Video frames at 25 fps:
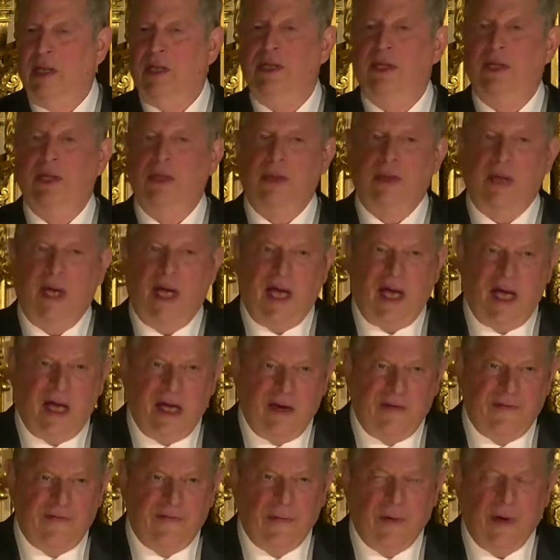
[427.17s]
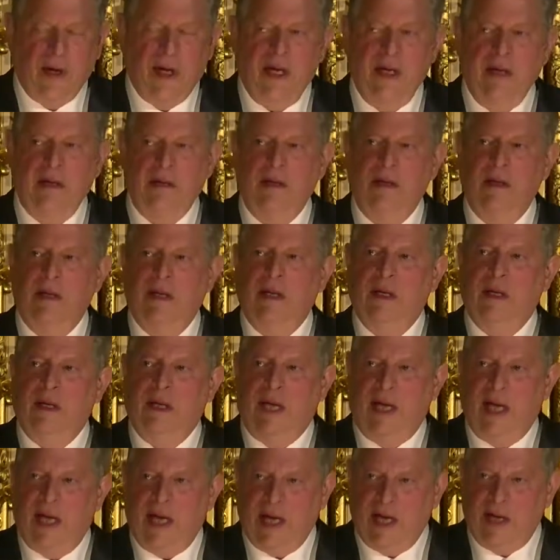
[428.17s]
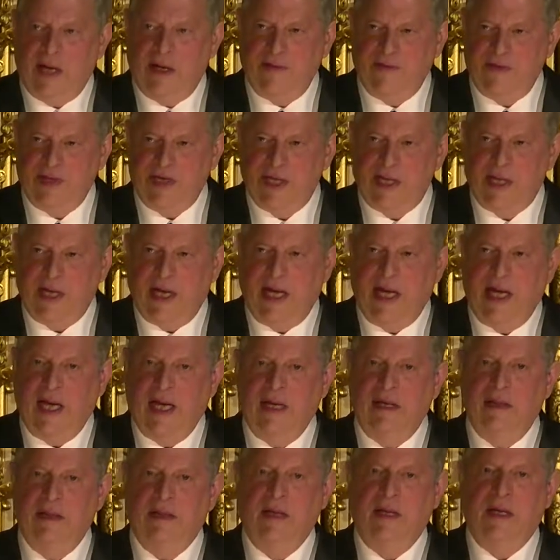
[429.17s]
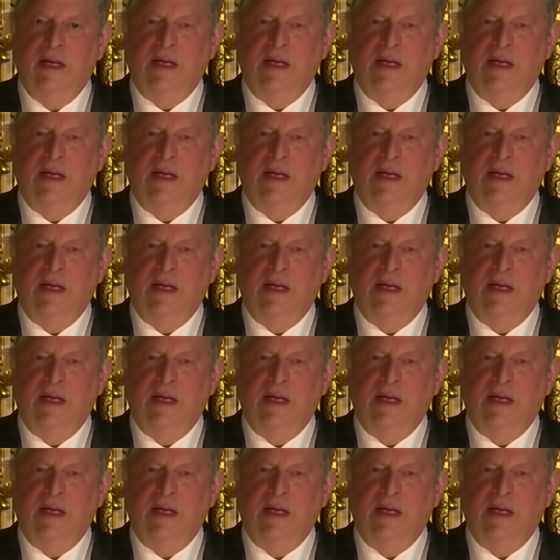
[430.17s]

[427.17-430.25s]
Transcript: to every head of state